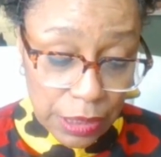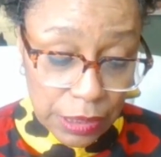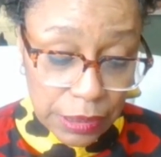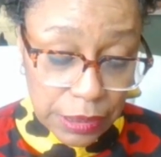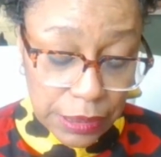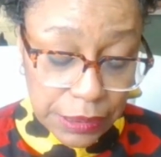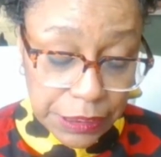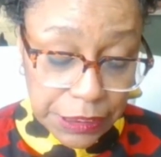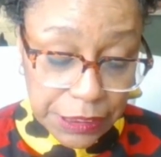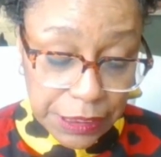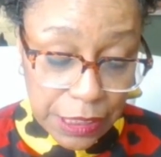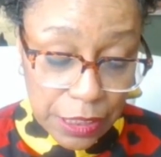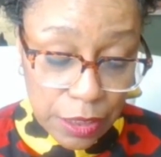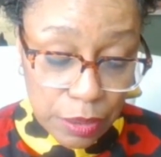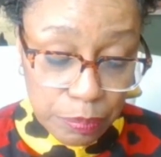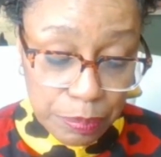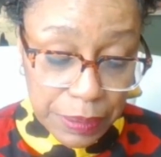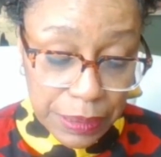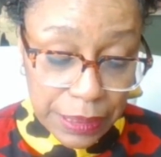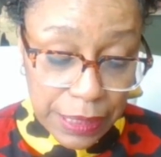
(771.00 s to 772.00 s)
The
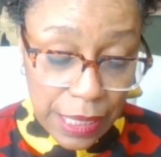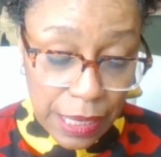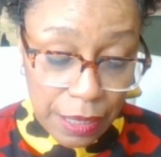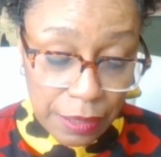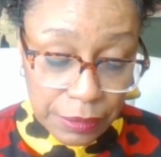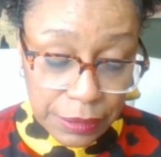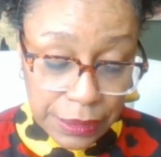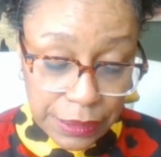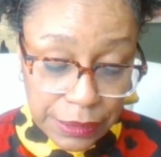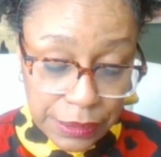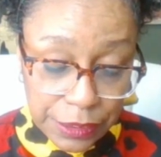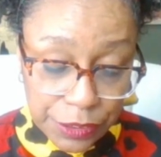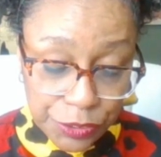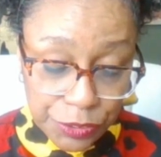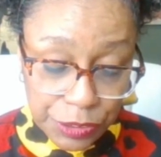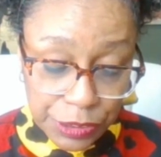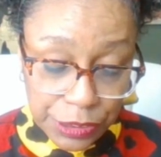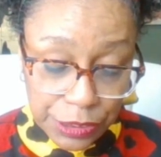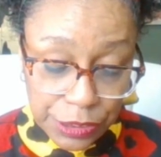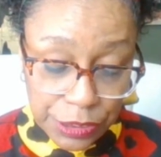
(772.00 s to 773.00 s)
Shelby County
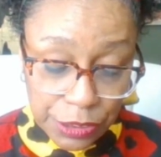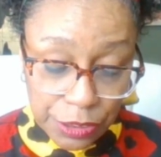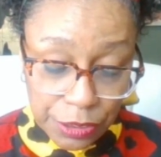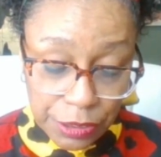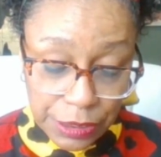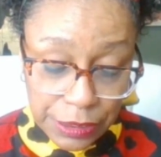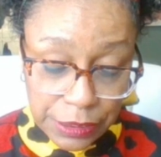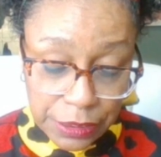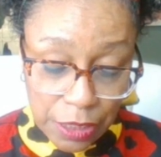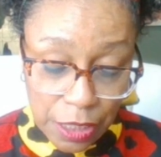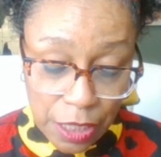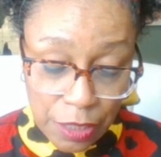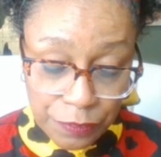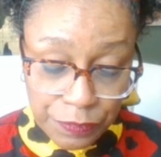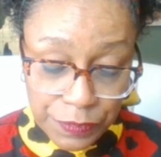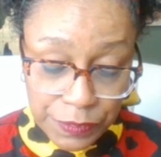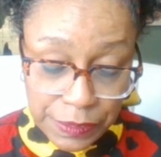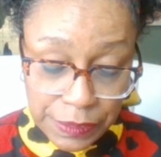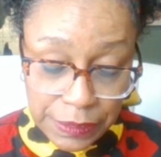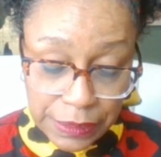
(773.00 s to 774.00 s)
District Attorney's
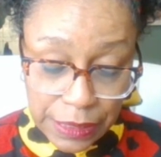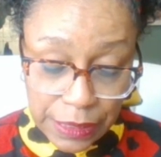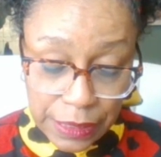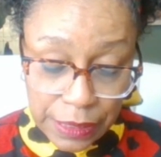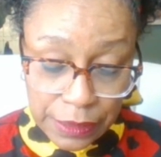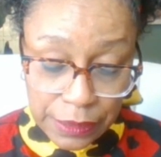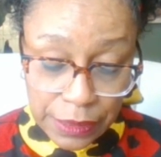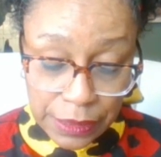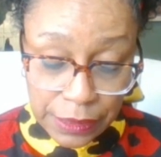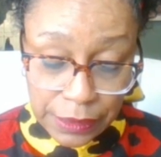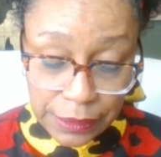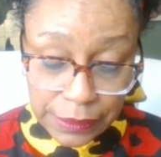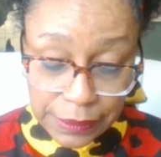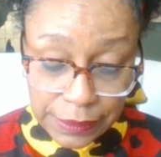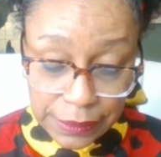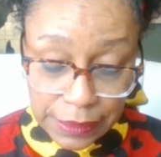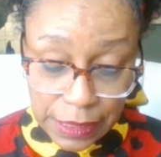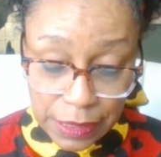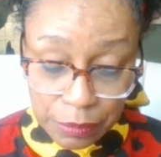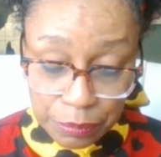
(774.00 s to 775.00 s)
Office said in a
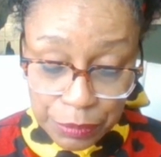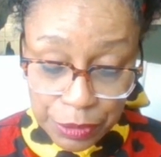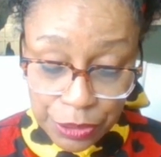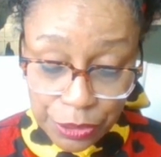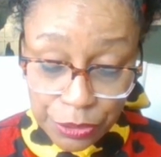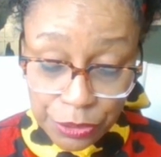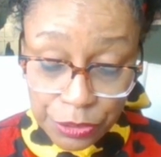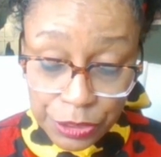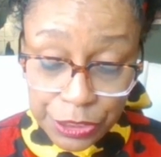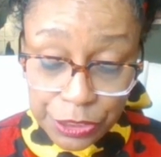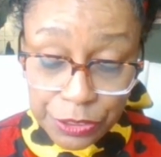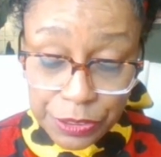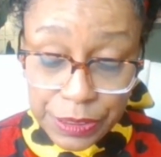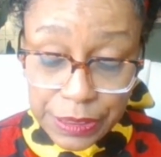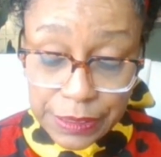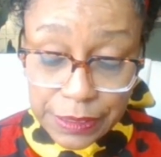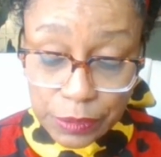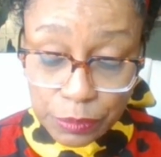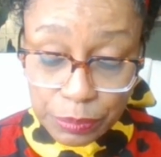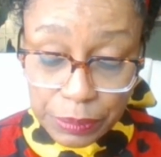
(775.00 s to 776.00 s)
statement earlier
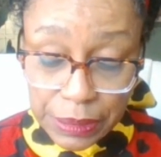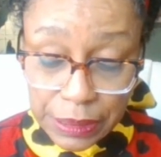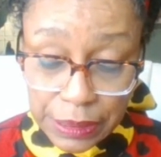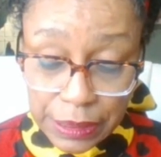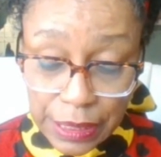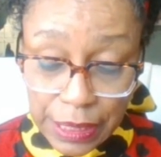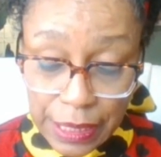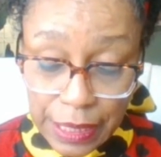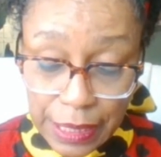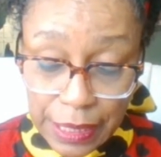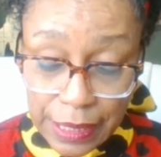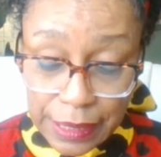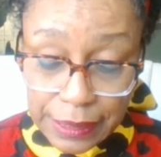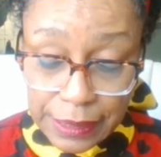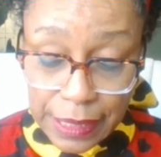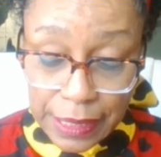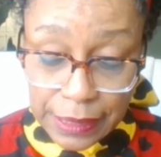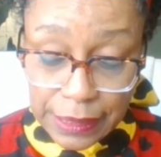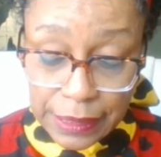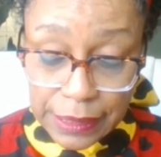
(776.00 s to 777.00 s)
this week
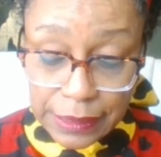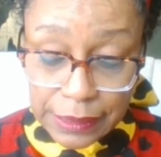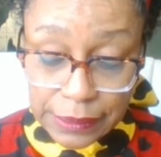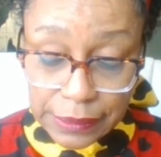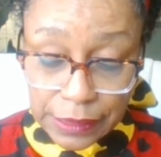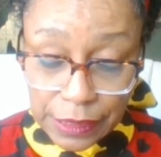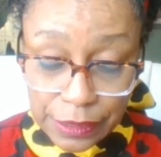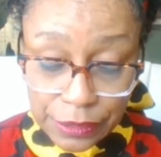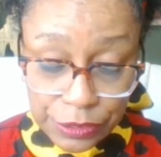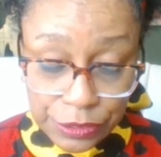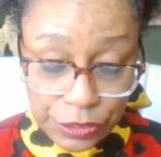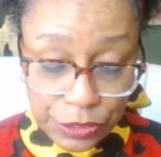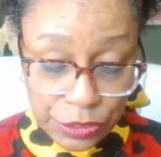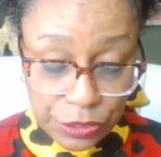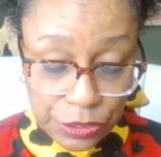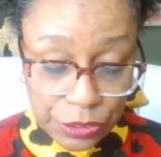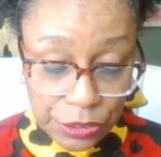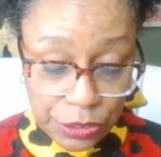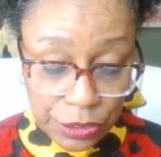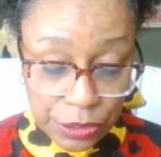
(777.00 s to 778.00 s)
that it is
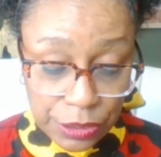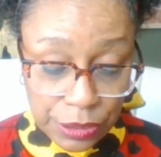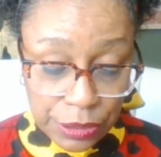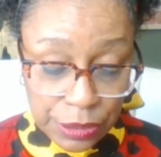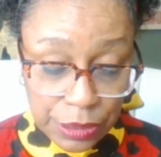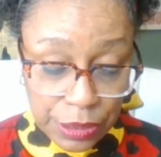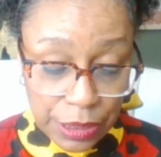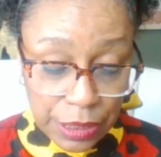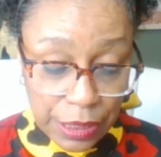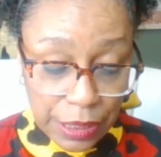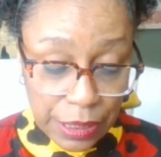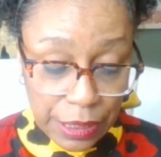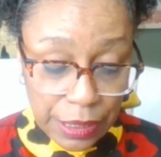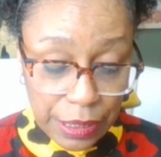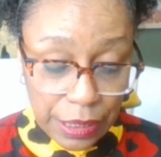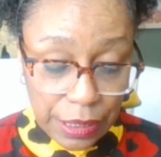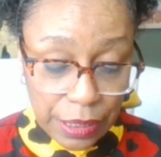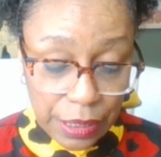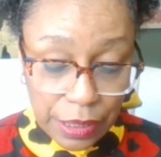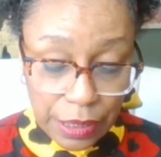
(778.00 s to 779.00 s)
understood
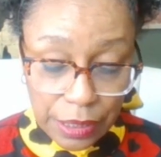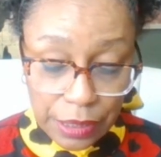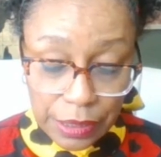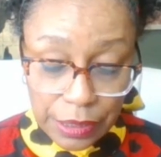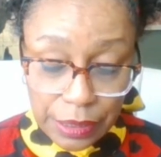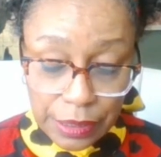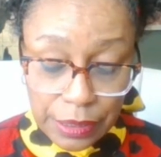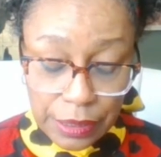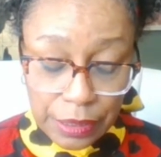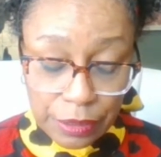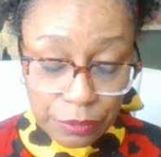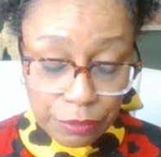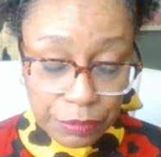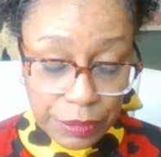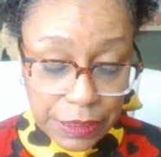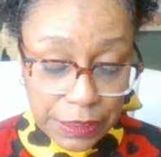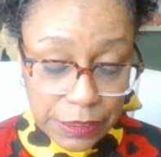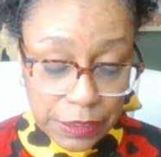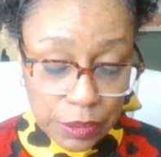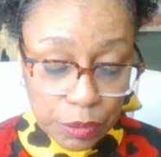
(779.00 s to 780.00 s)
the
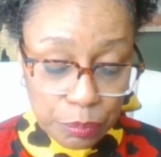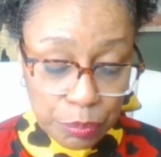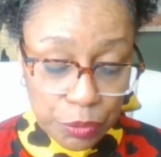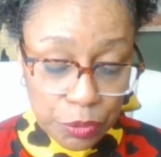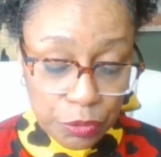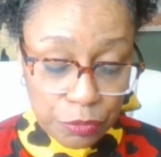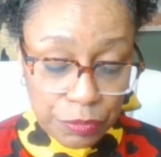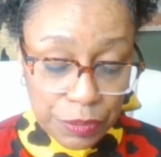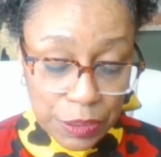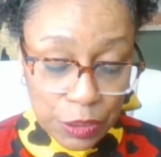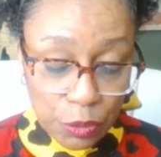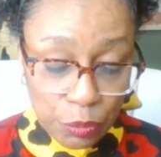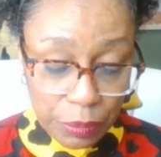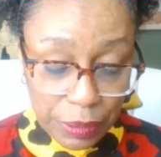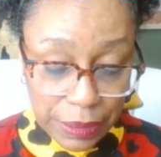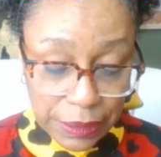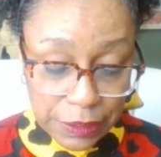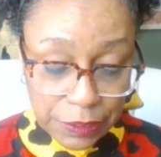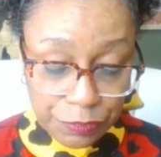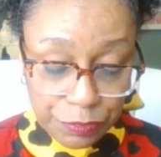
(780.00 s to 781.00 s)
reasonable
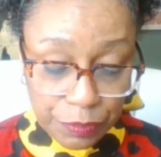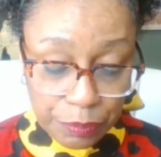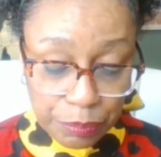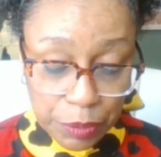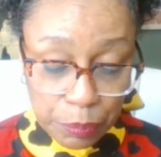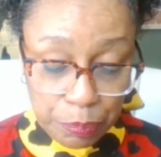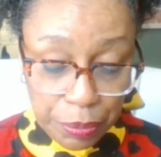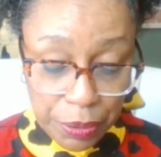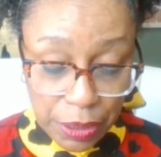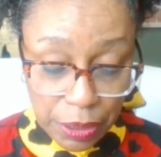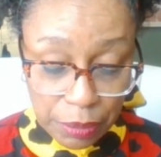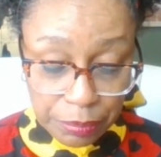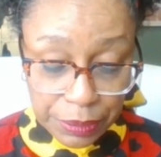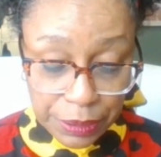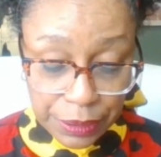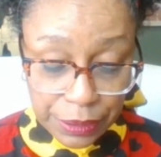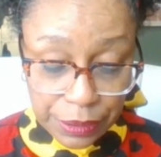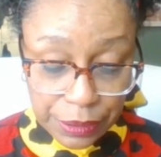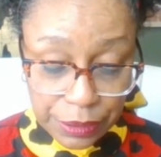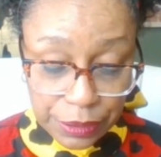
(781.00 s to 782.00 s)
request from the
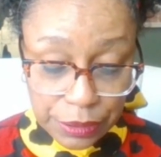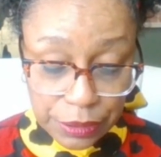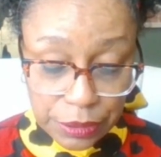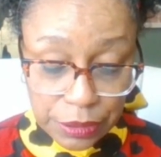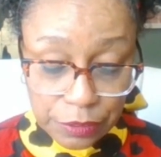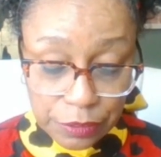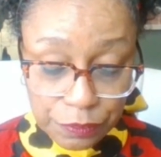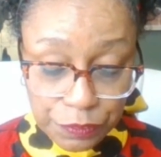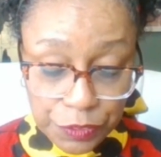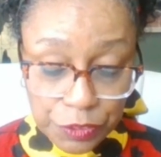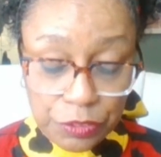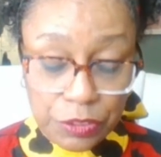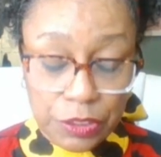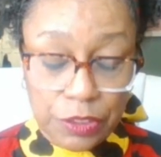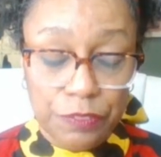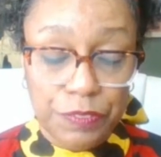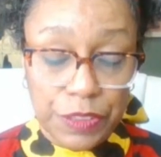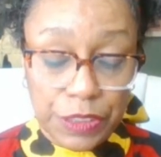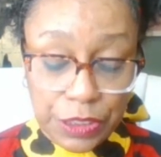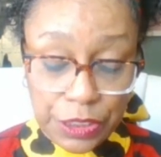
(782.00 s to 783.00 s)
public to view the
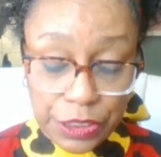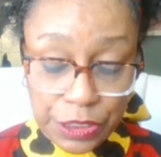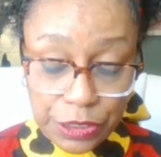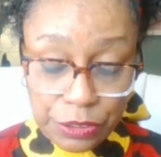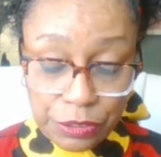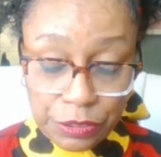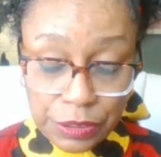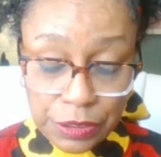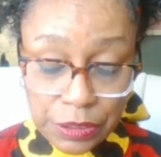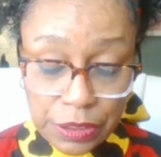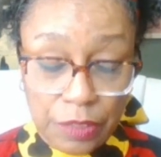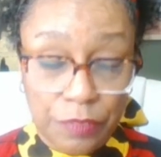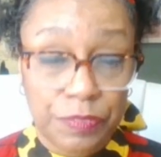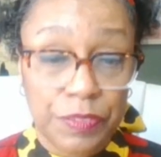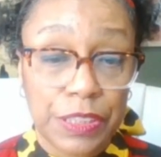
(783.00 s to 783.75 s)
videos of